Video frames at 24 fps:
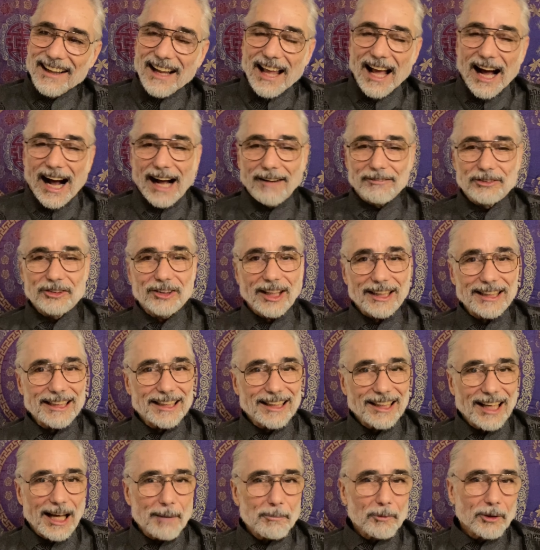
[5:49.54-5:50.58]
I've studied a
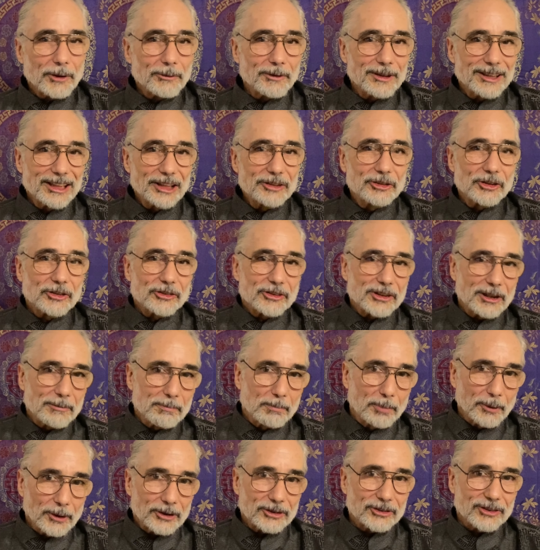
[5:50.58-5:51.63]
lot more religions and
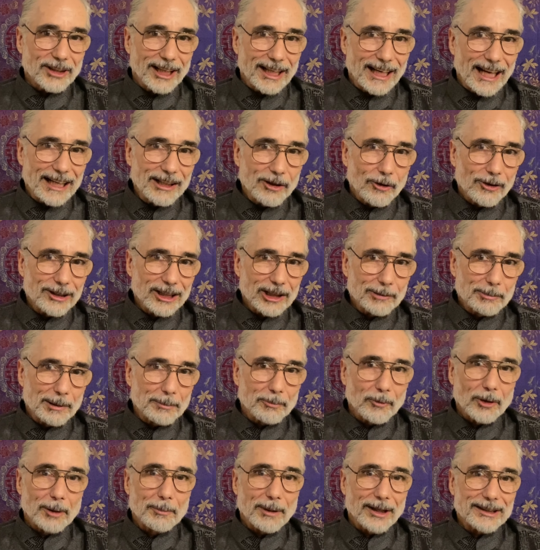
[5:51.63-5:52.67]
books, and I know a little bit
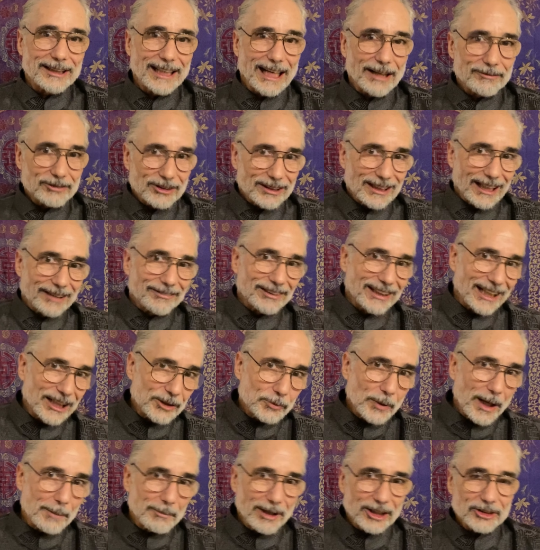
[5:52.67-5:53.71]
more about the afterlife, and that's
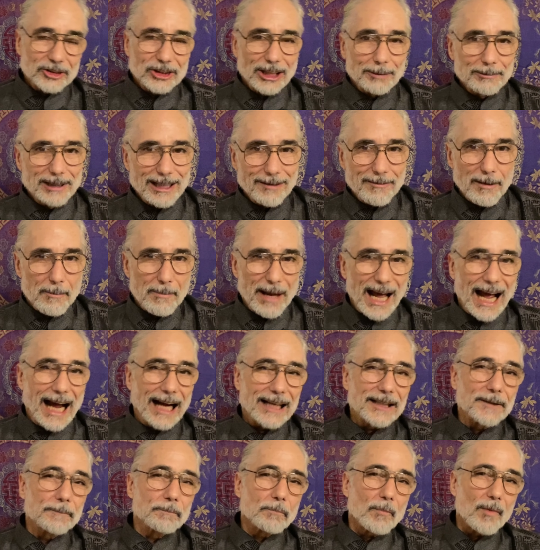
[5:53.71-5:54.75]
why I'm not sure I'm coming back.
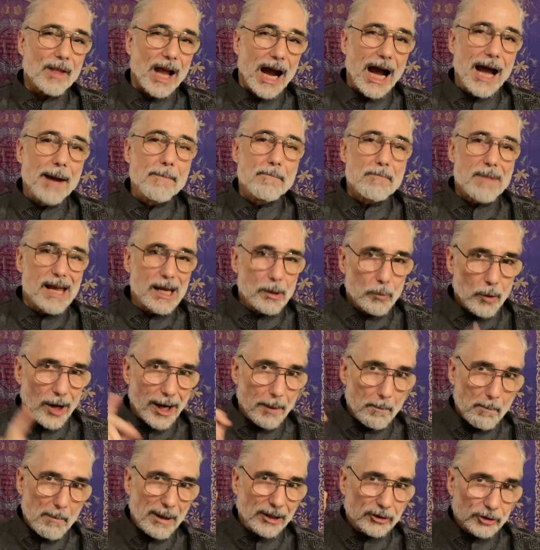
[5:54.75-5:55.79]
I may want to
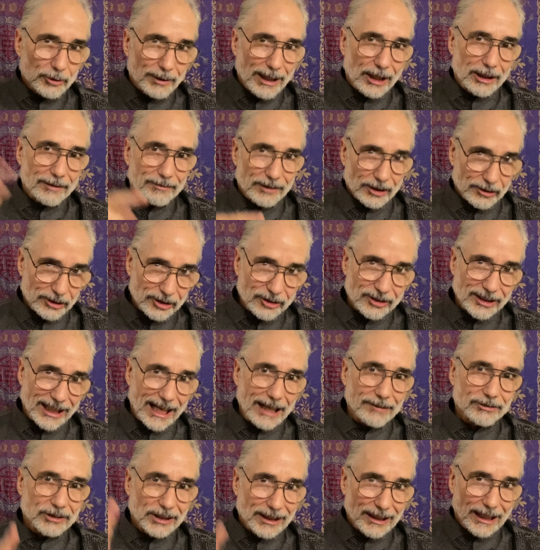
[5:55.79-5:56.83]
mess around. If there is an
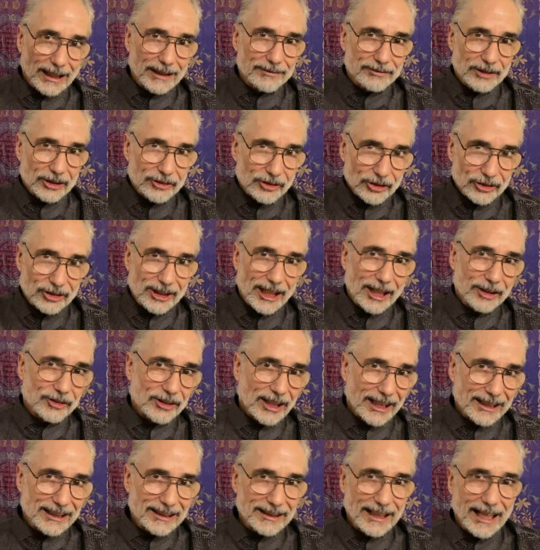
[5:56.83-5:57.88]
afterlife, there's a chance I
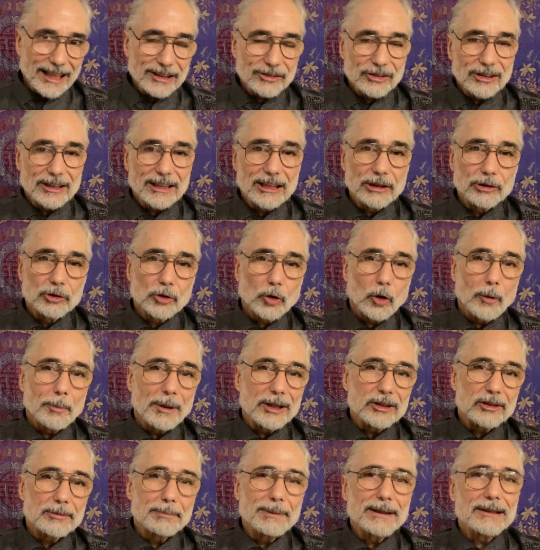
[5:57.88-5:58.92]
can actually control my
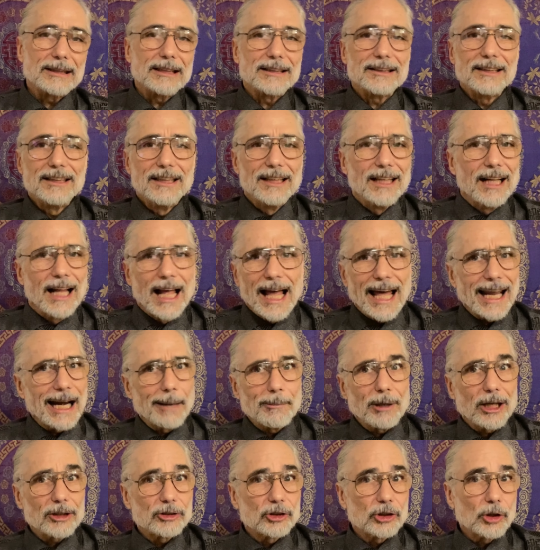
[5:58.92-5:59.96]
spirit, and I'm
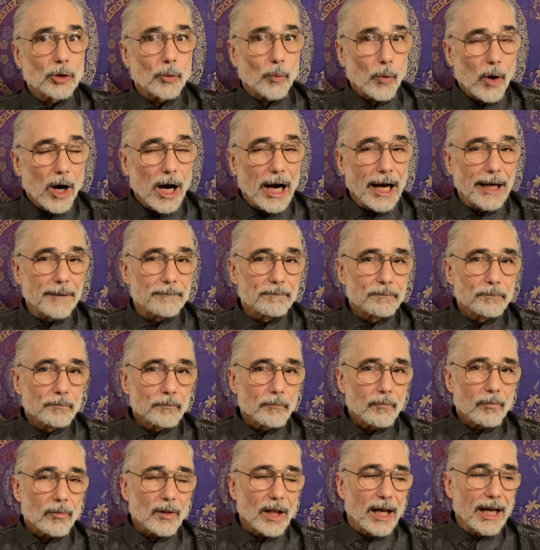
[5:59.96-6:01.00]
not sure why.
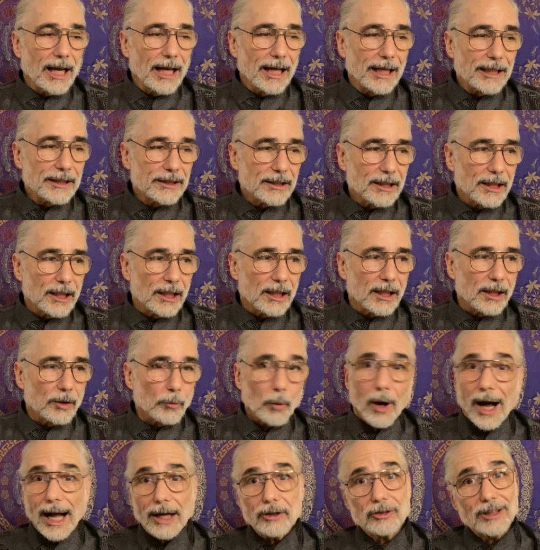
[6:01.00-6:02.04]
And
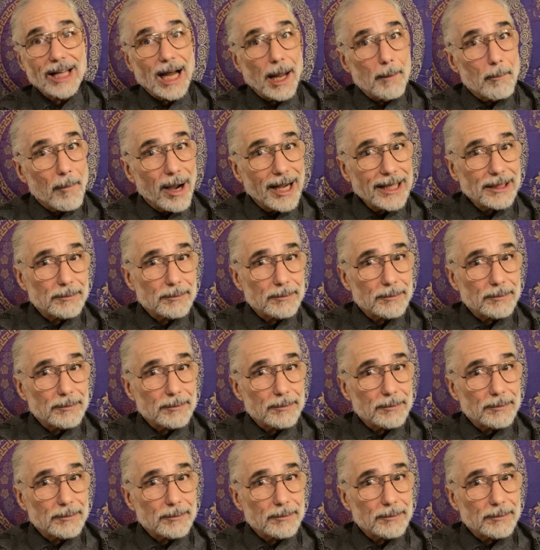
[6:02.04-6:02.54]
well, actually, I might